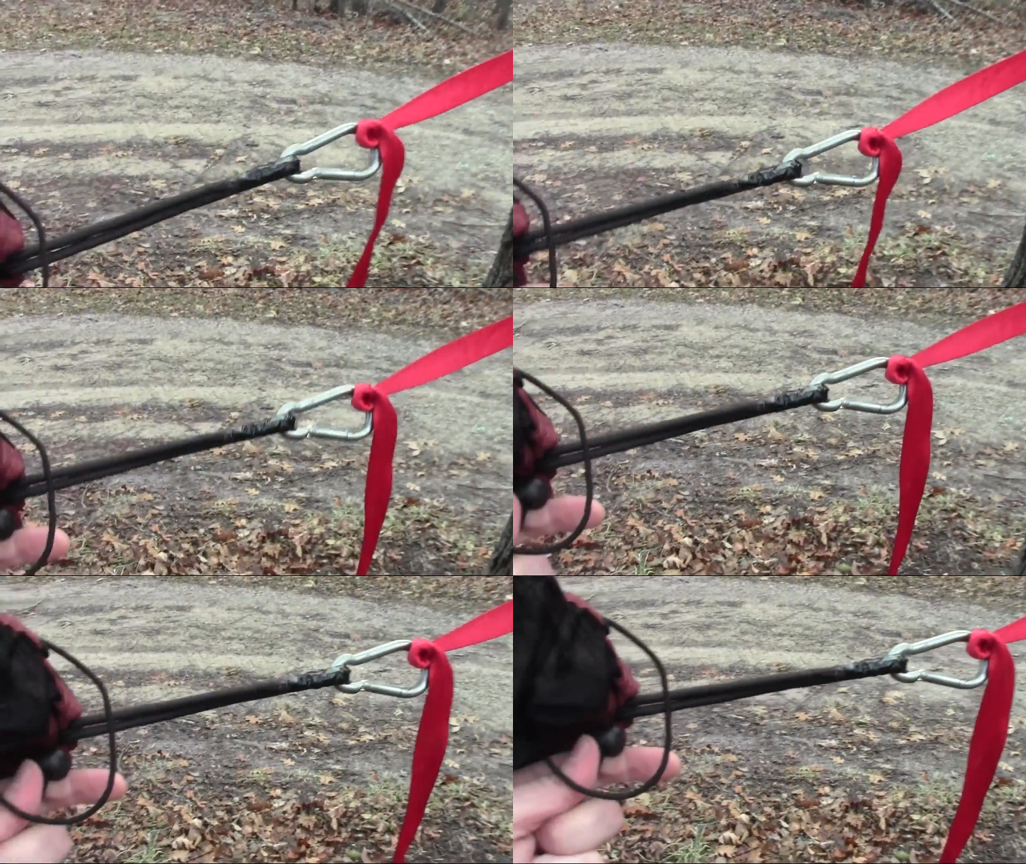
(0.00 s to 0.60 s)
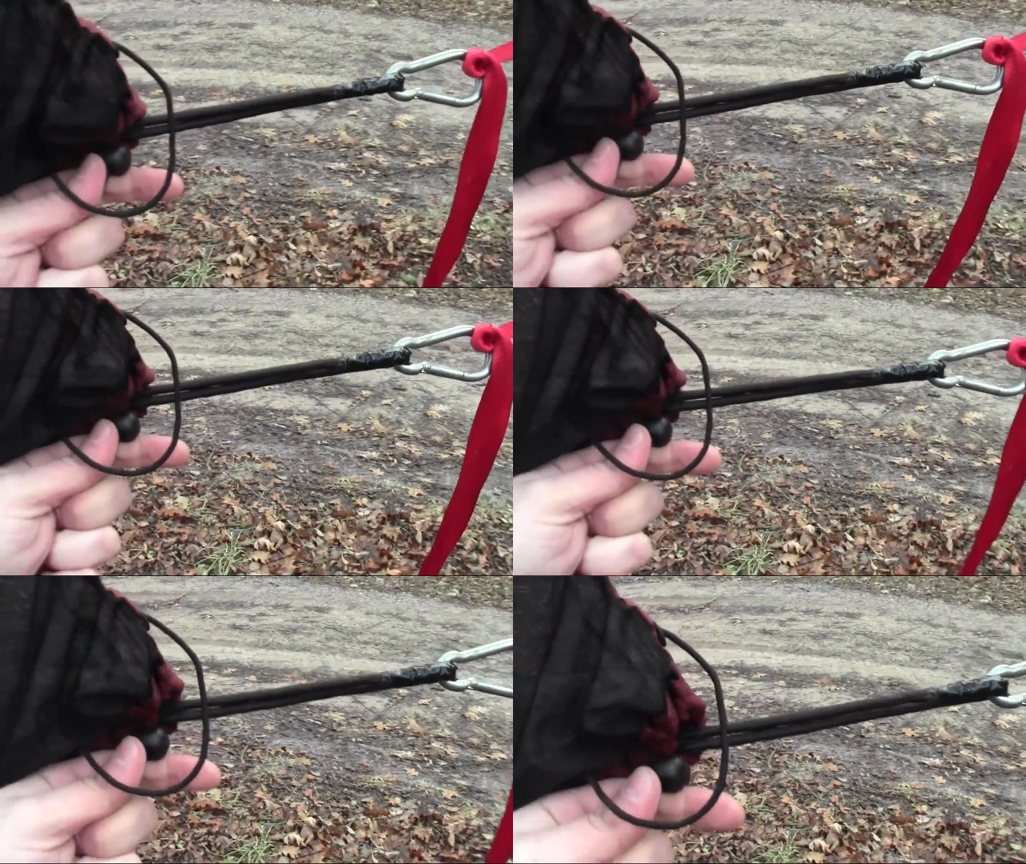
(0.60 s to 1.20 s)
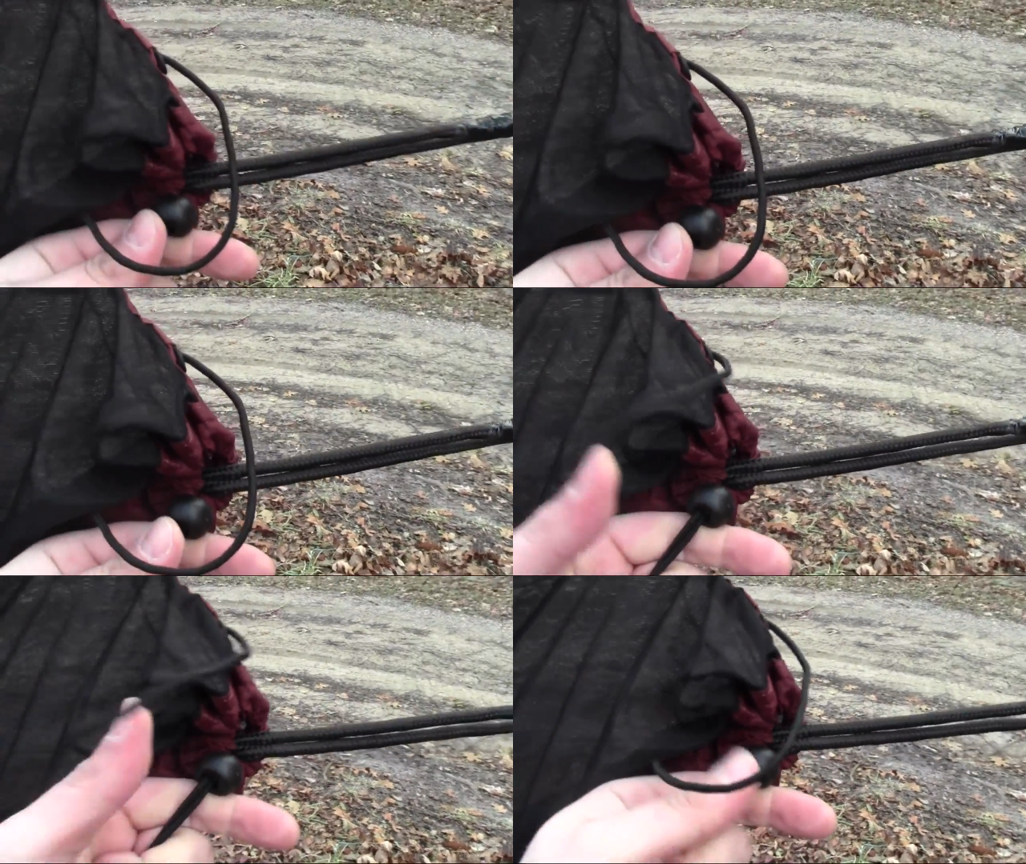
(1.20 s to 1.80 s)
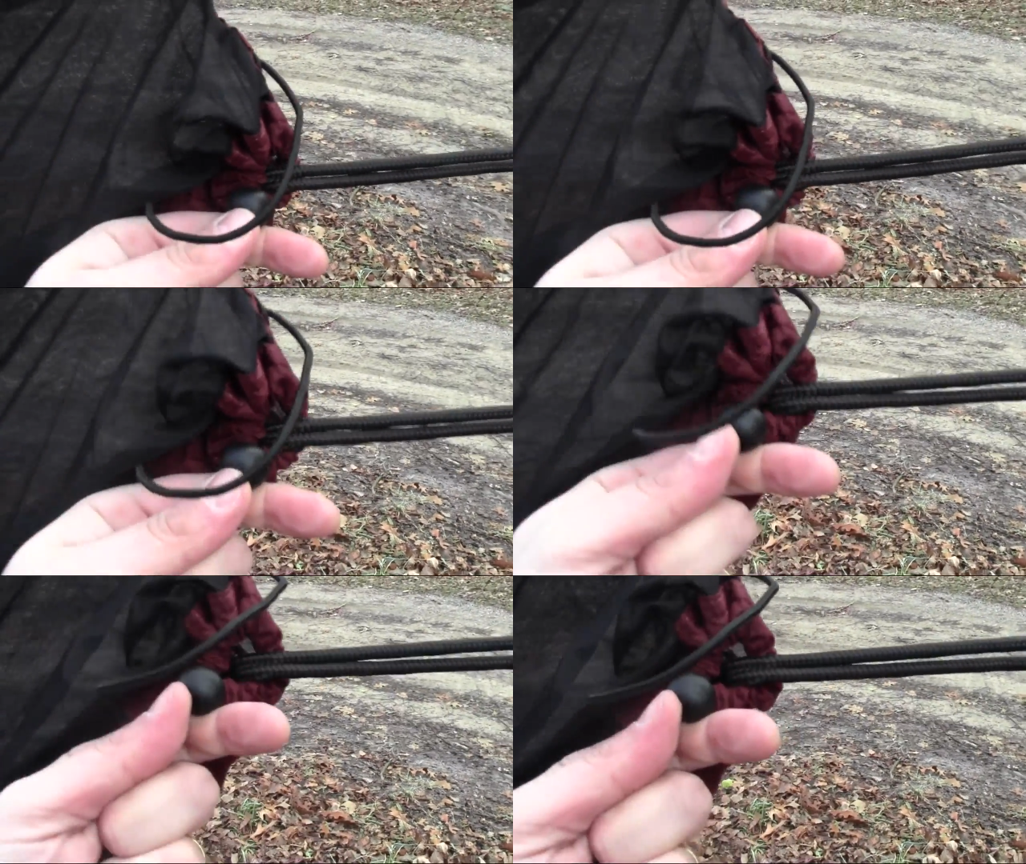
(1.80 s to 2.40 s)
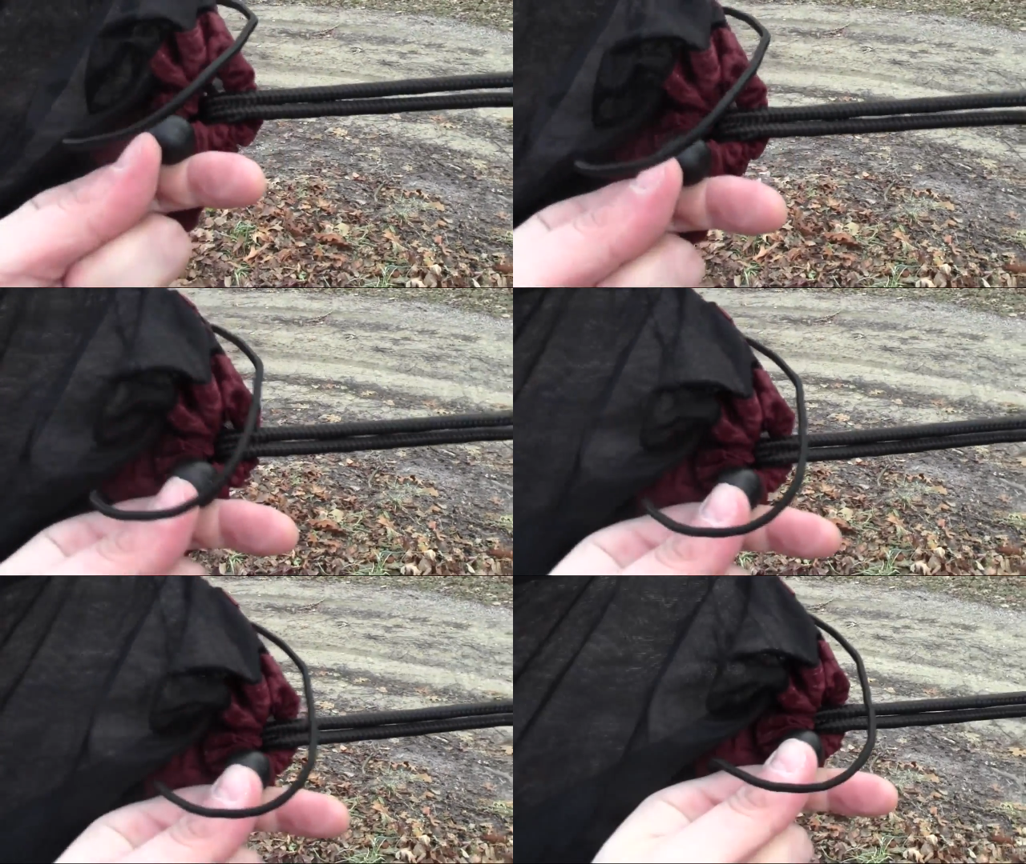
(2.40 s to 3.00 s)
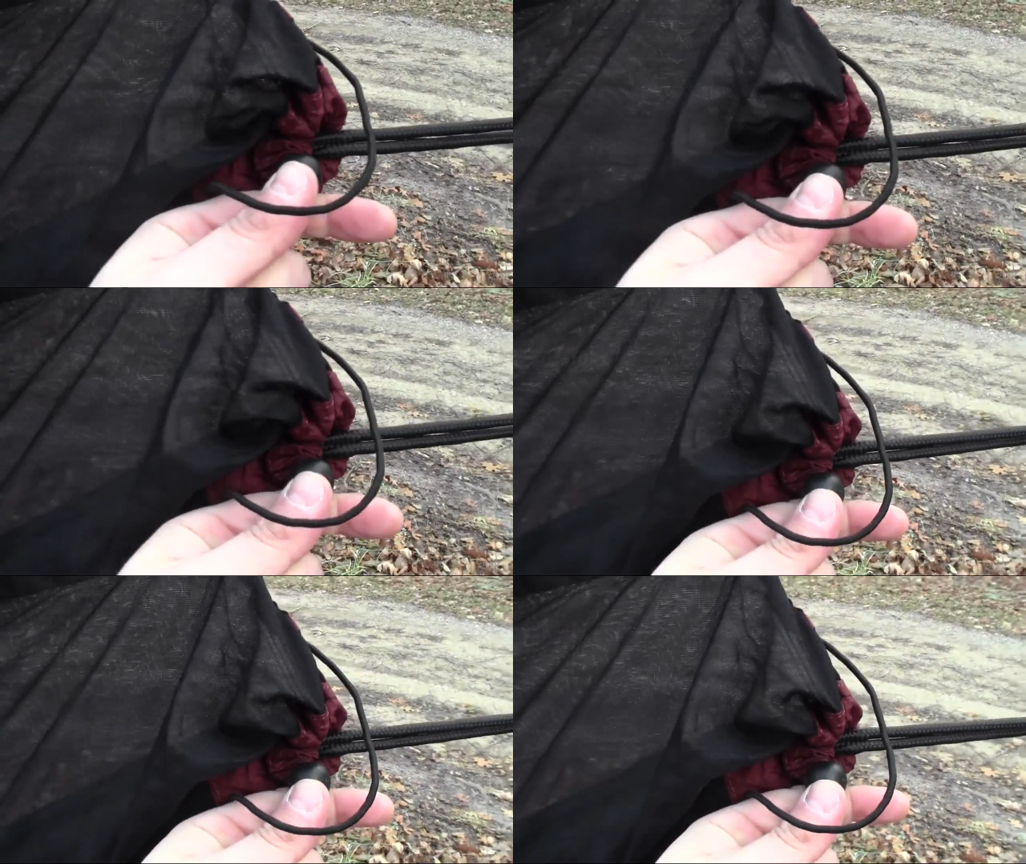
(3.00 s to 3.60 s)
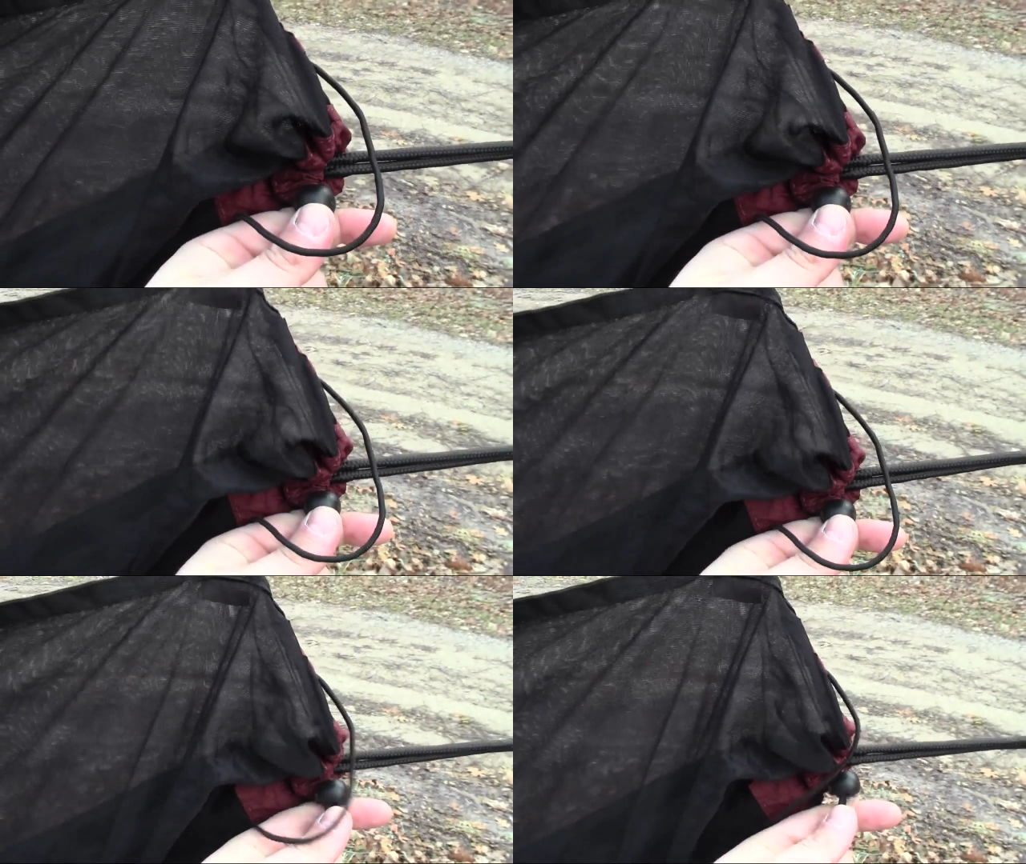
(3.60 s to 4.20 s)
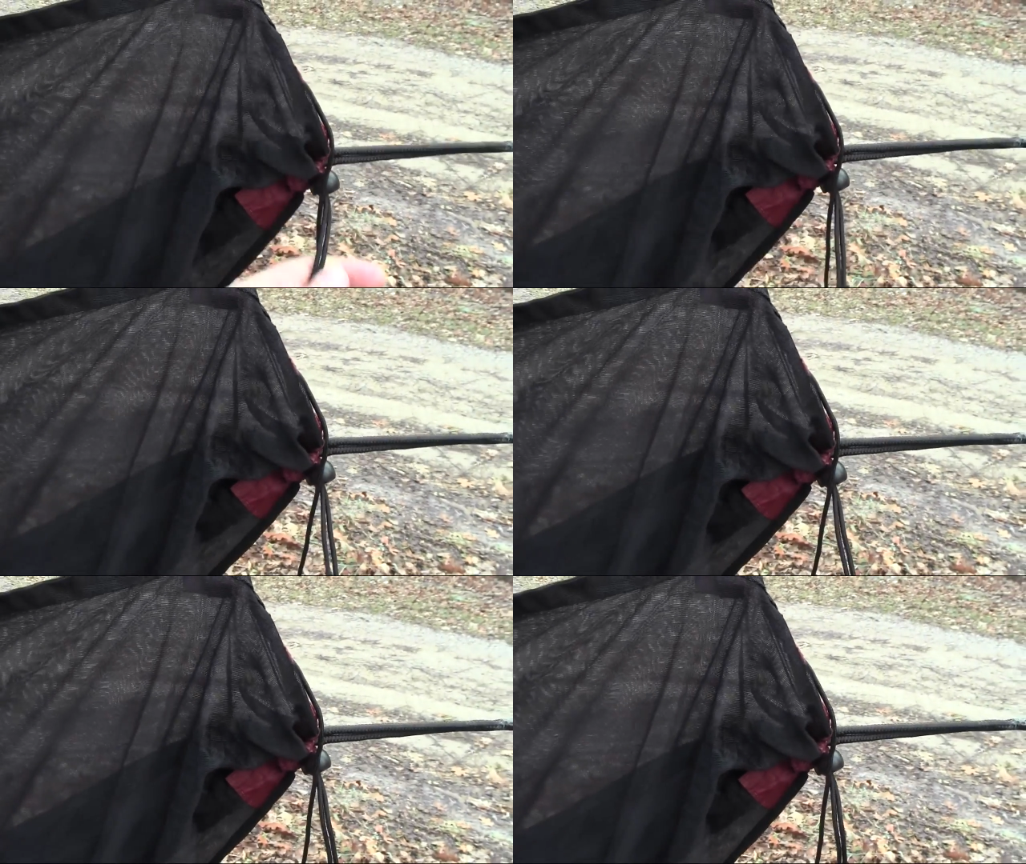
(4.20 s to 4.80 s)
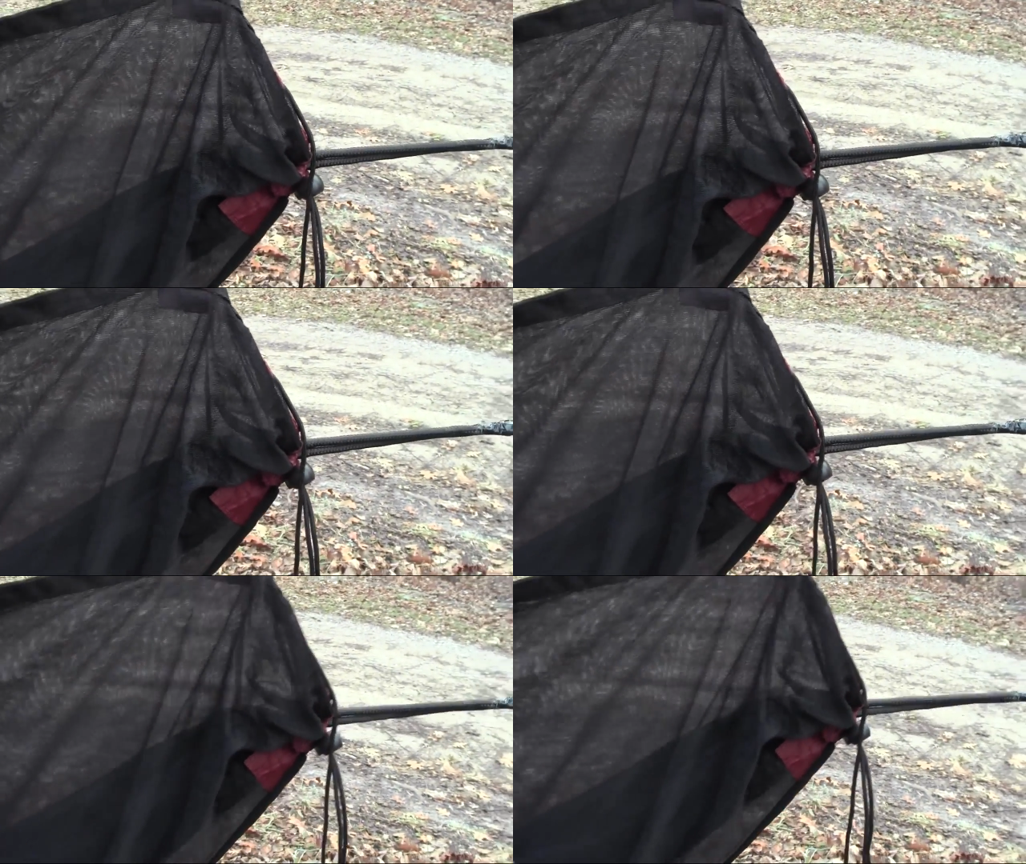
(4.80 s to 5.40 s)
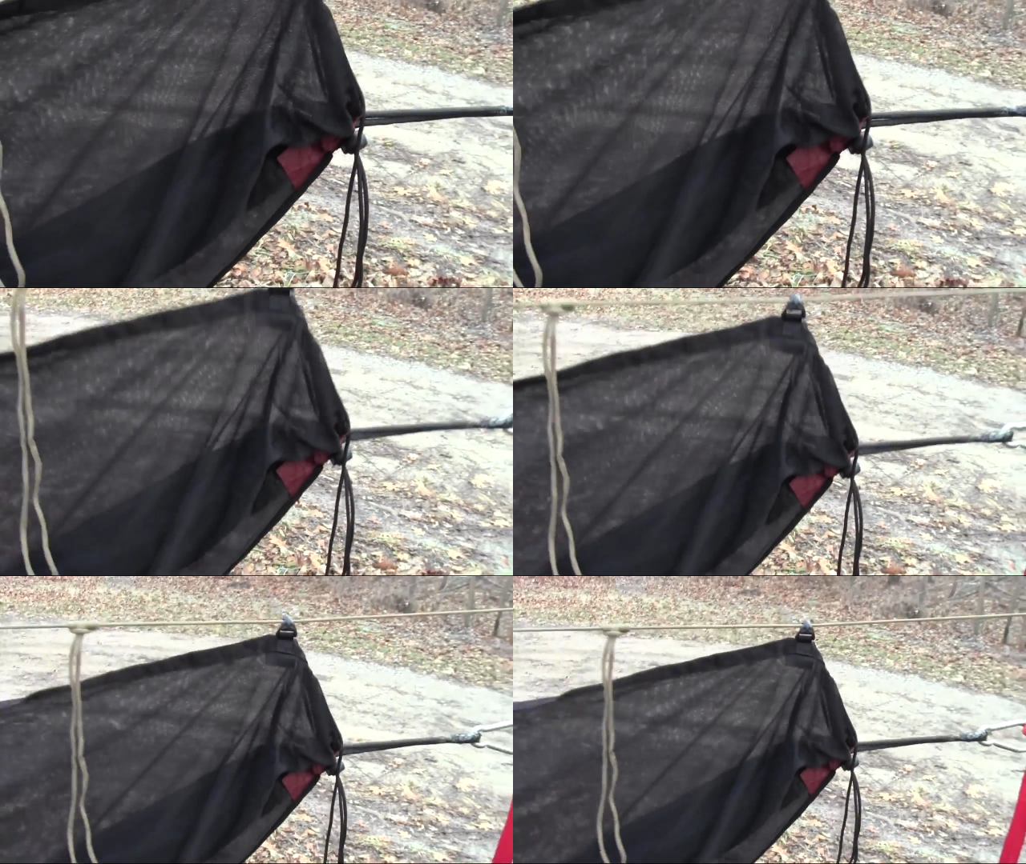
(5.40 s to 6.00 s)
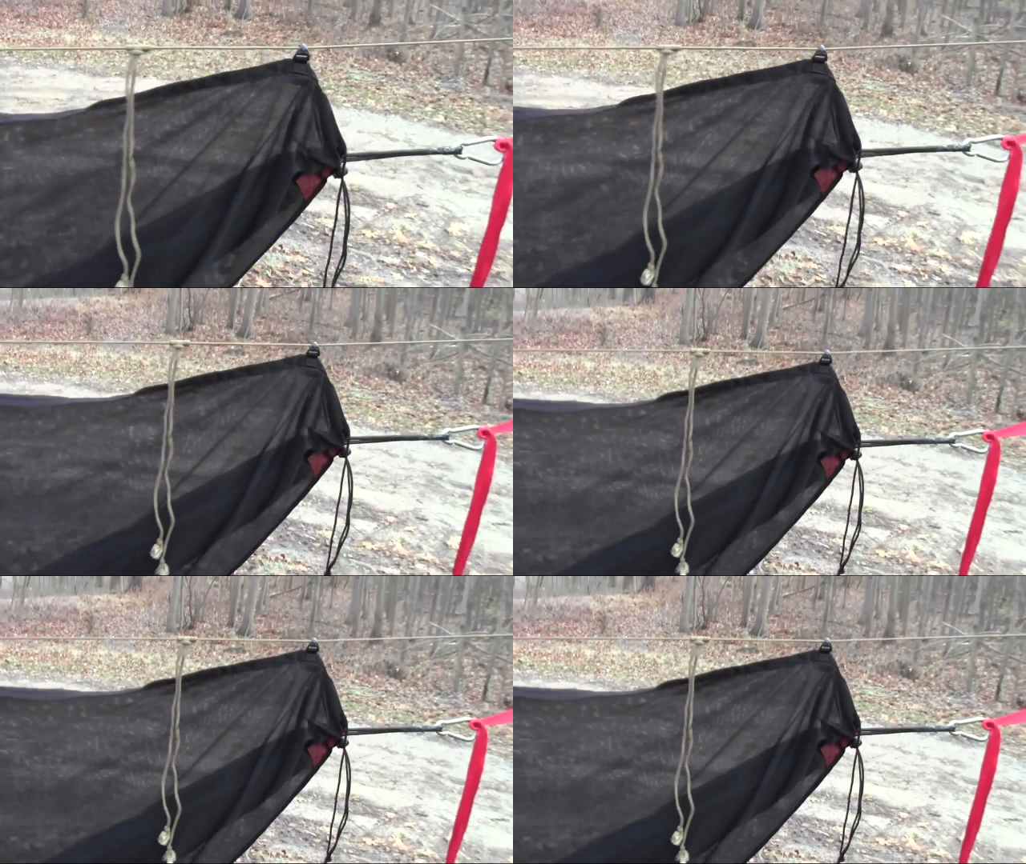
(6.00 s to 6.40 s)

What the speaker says: [unreadable: no face in view]